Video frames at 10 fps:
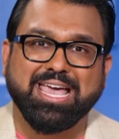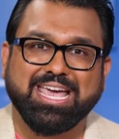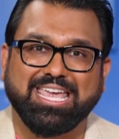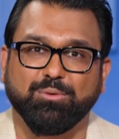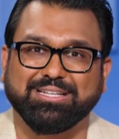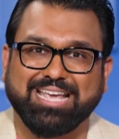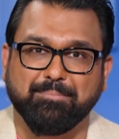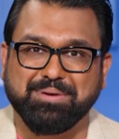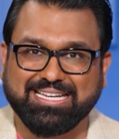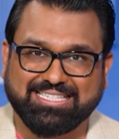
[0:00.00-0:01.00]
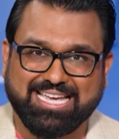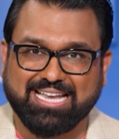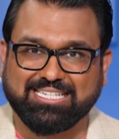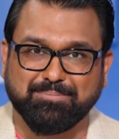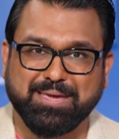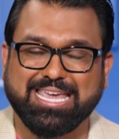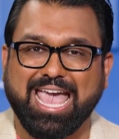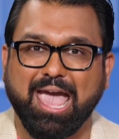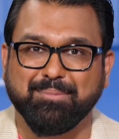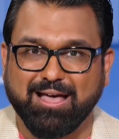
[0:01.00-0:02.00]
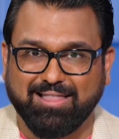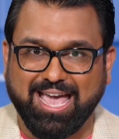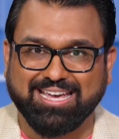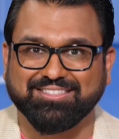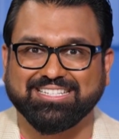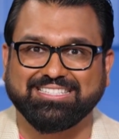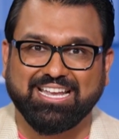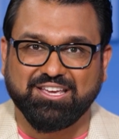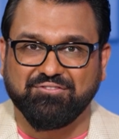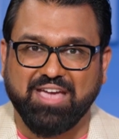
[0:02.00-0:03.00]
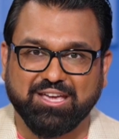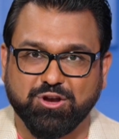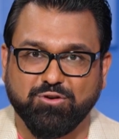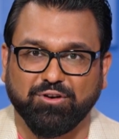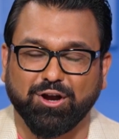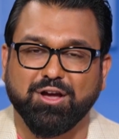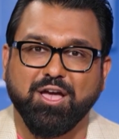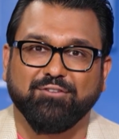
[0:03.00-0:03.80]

He was a BC NDP MLA in the city of Vancouver